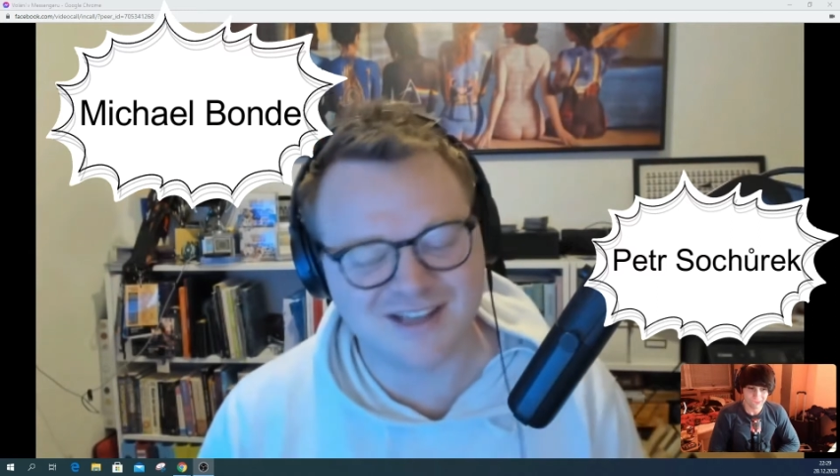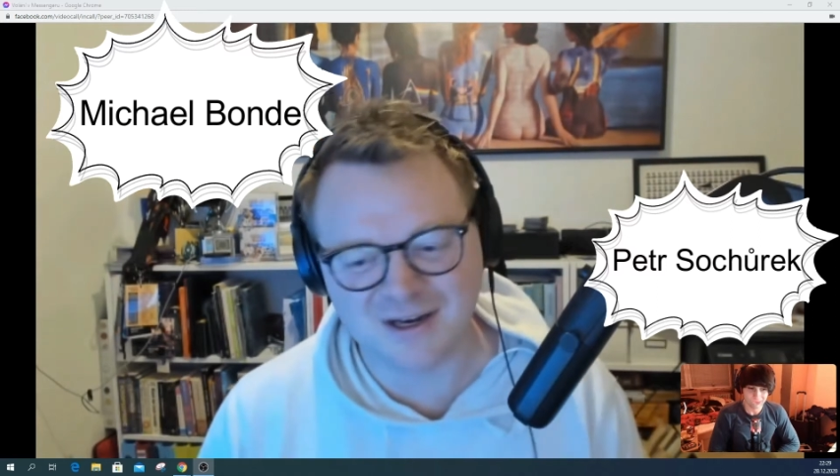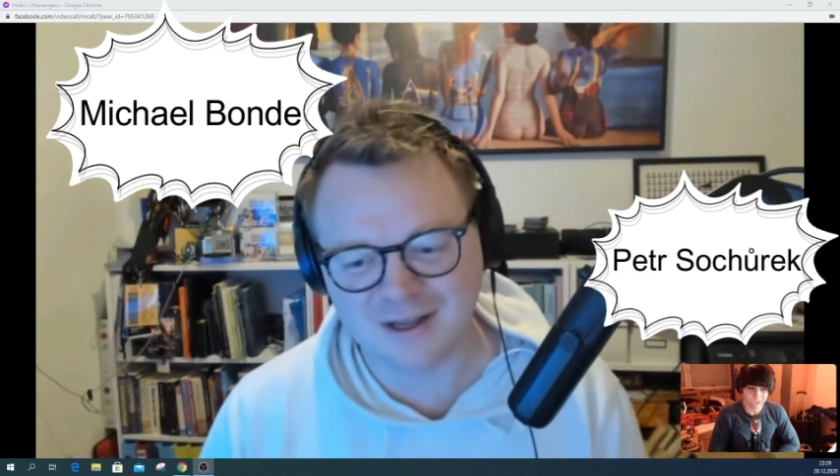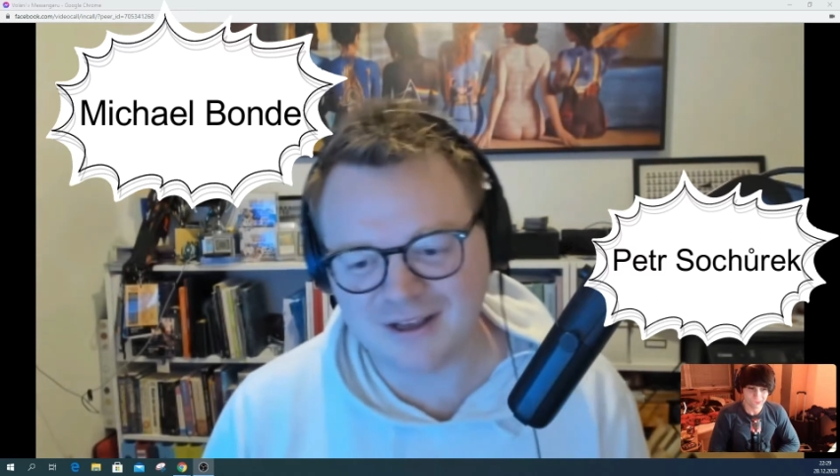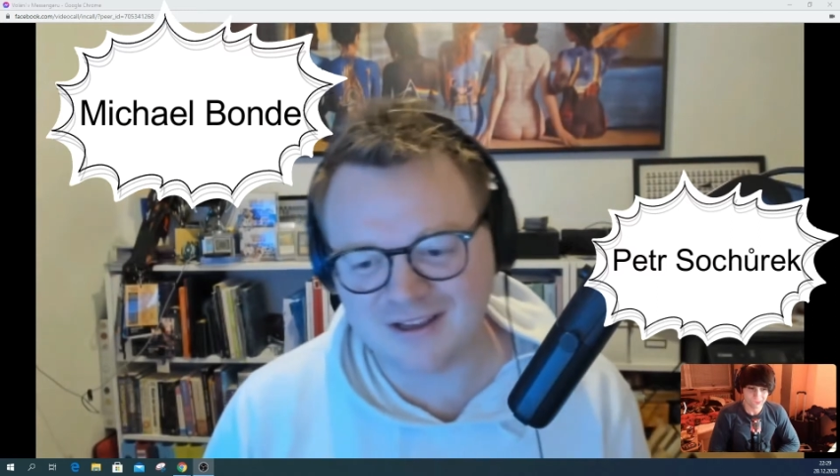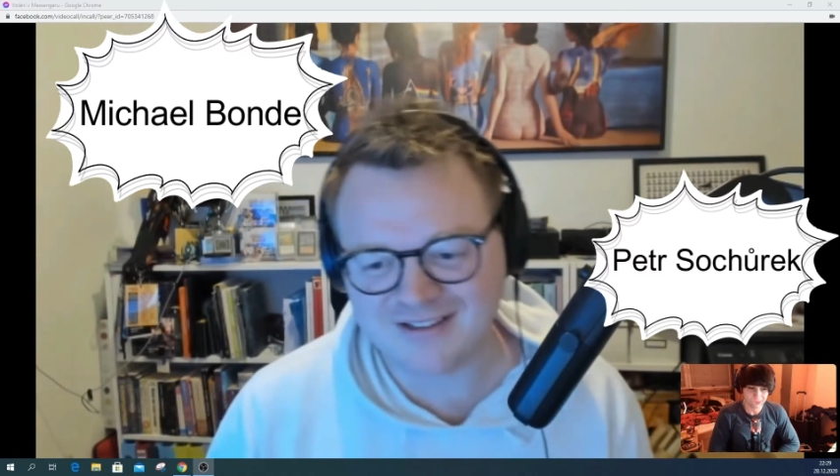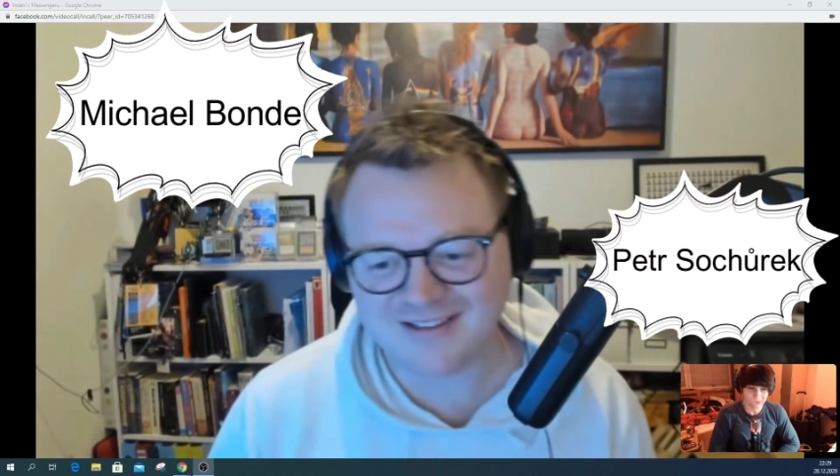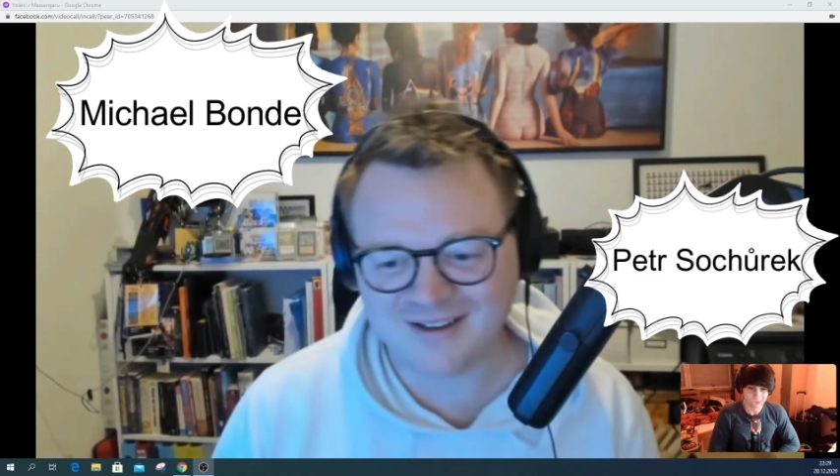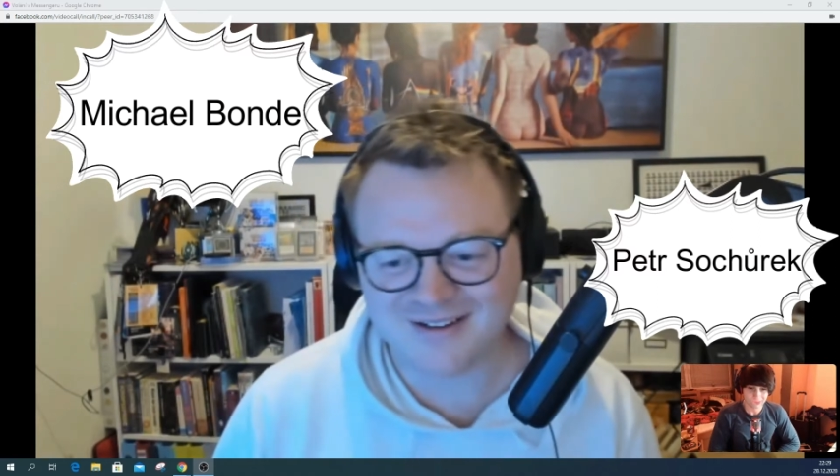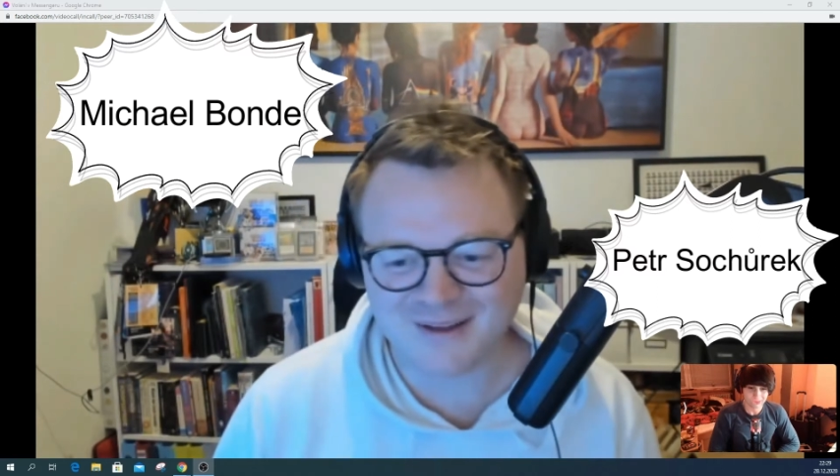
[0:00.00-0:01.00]
and
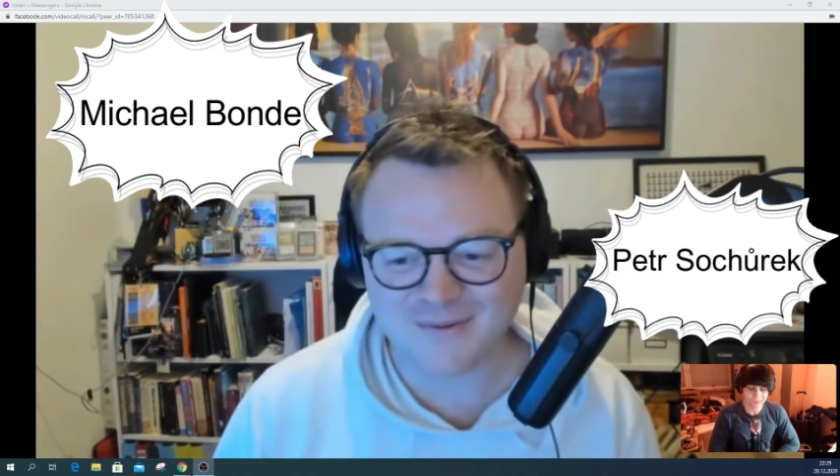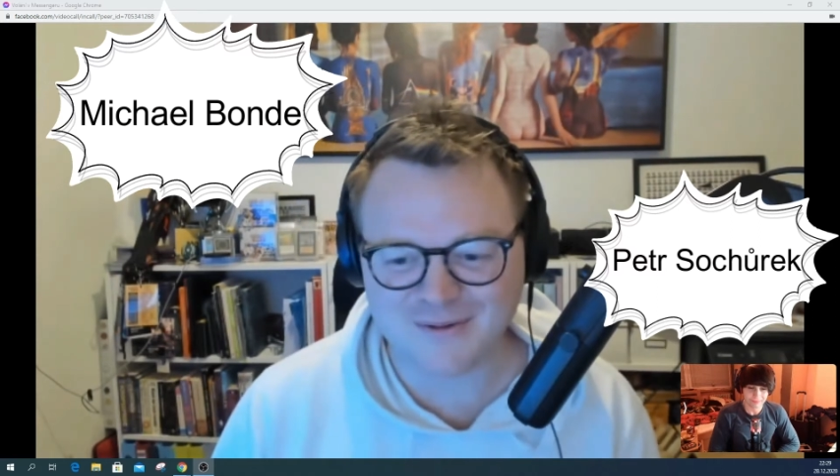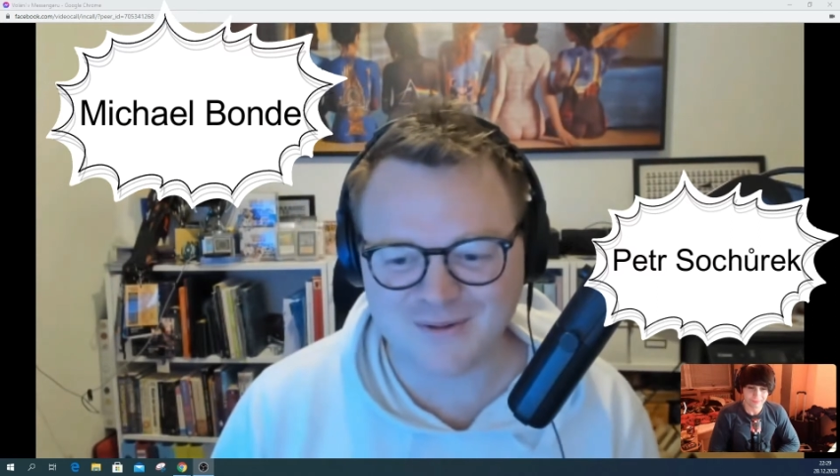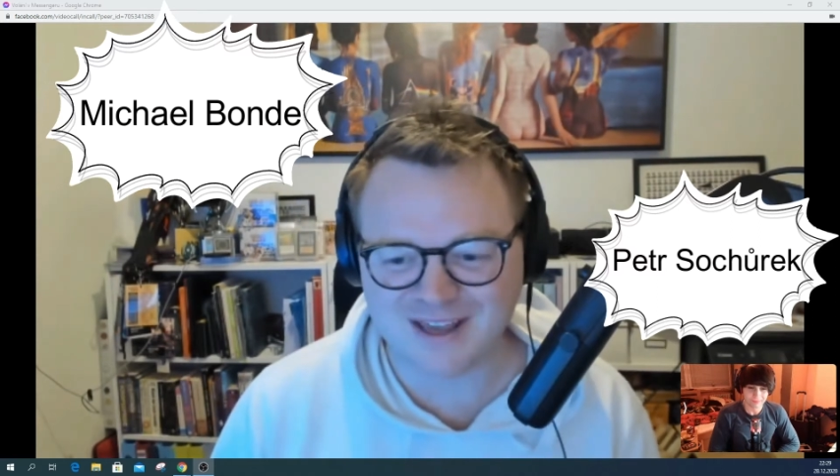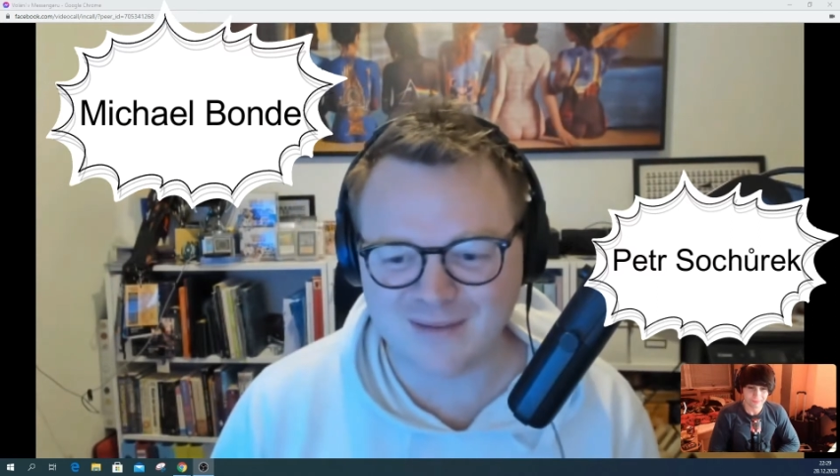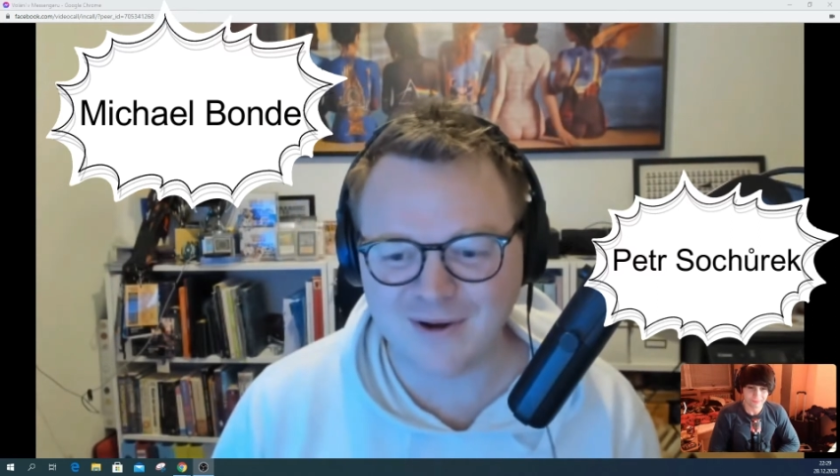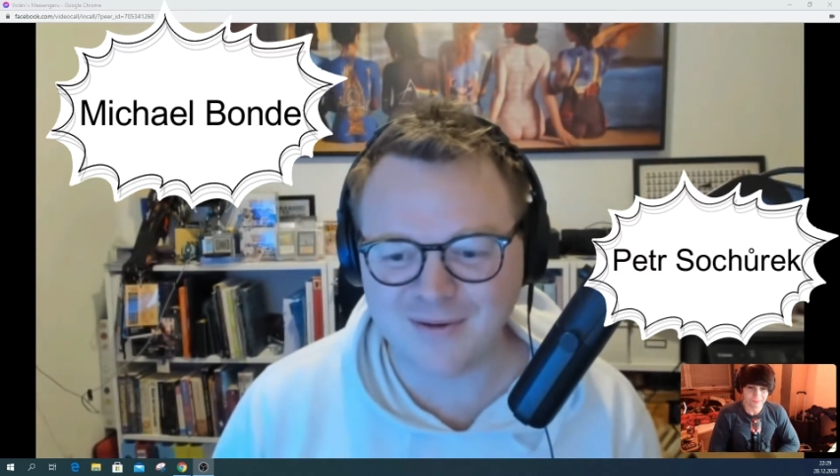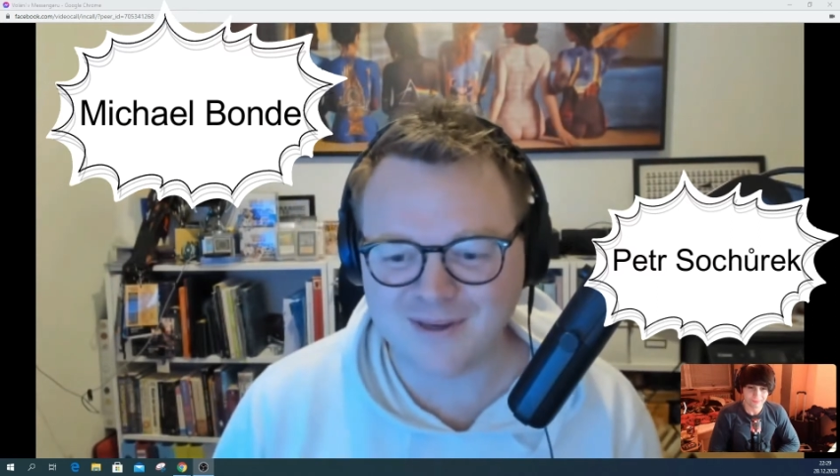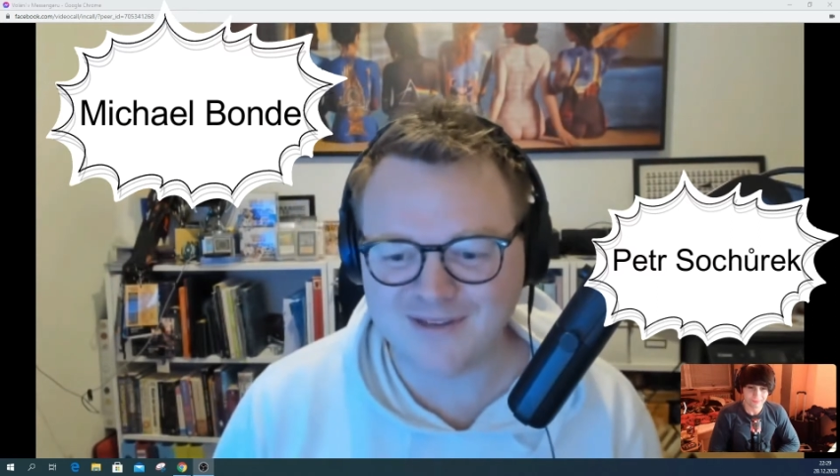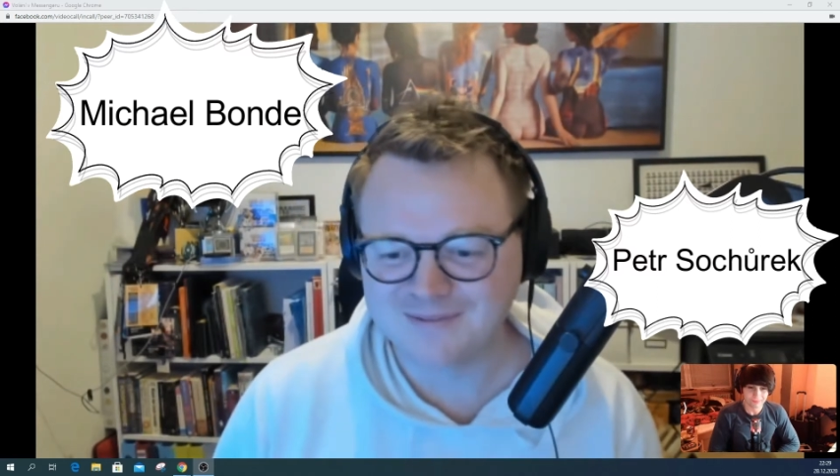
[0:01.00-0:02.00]
that was what came out of me.